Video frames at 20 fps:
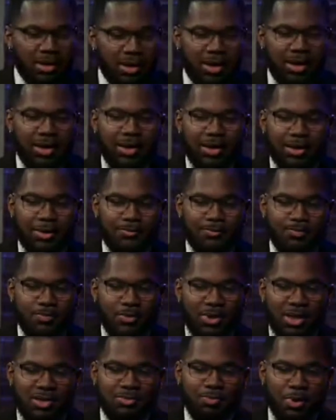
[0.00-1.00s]
uh,
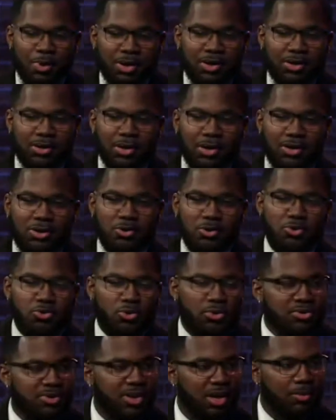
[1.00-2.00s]
it's been a, a
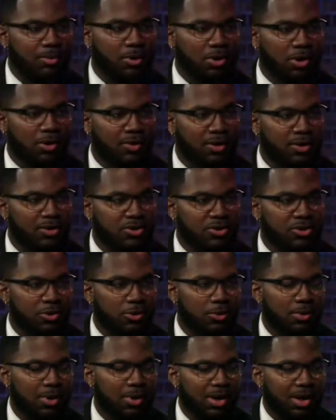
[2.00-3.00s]
usual segment on this
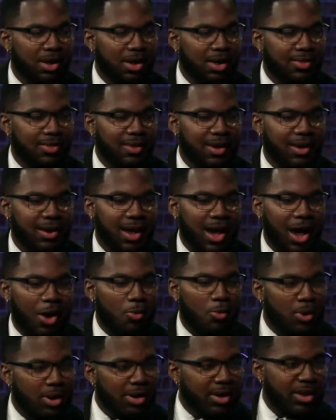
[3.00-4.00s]
show that I
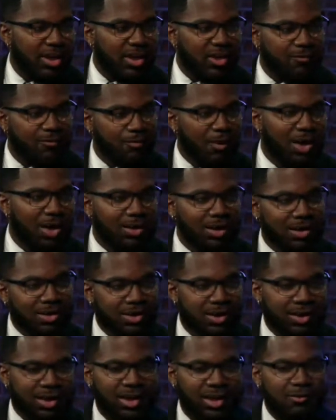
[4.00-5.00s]
want to give. I like
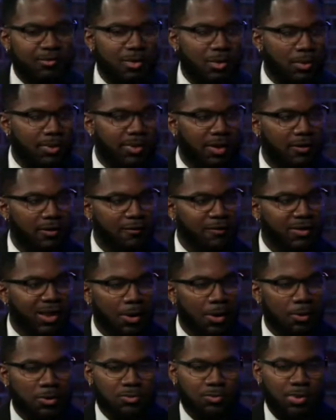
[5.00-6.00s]
to give people their
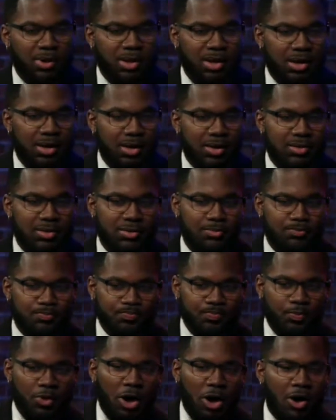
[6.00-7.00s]
flowers because
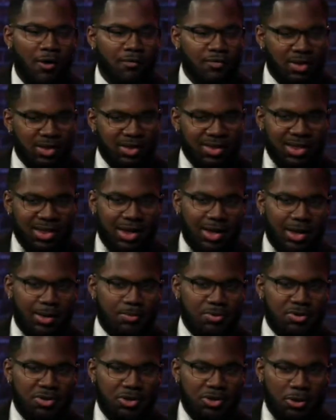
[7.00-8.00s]

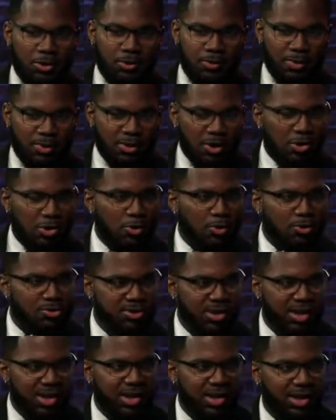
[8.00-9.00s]
oftentimes, you know, the old
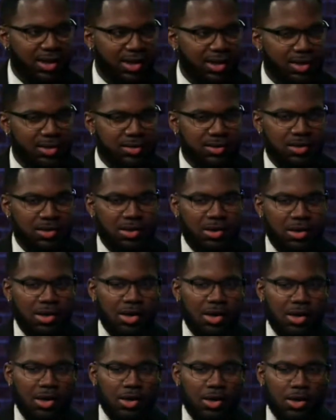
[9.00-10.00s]
saying is
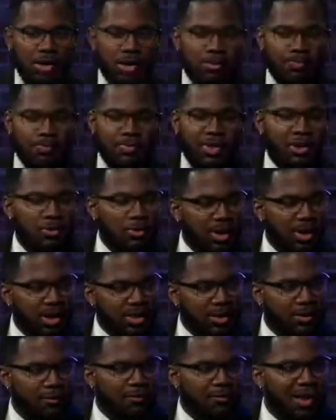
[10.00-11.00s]
they don't get
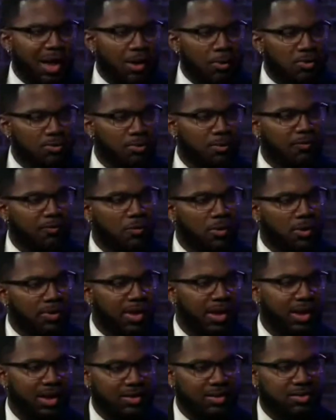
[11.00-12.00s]
their flowers before
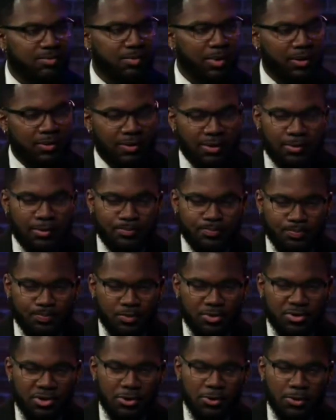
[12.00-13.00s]
they can smell them.
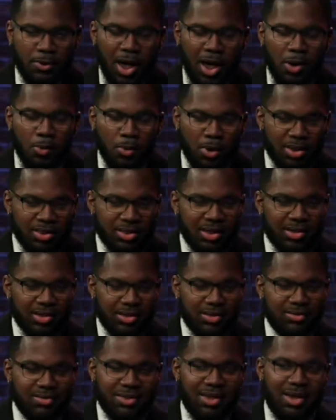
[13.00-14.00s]
So I want to take
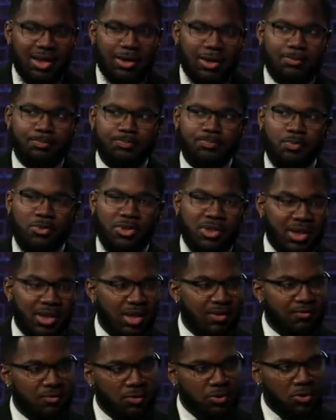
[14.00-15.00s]
this time to
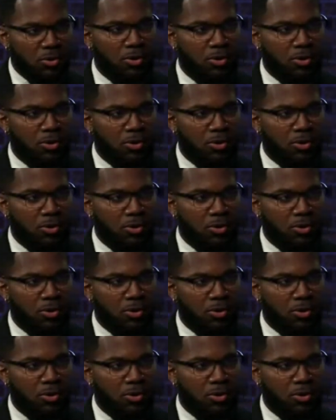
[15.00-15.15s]
give you your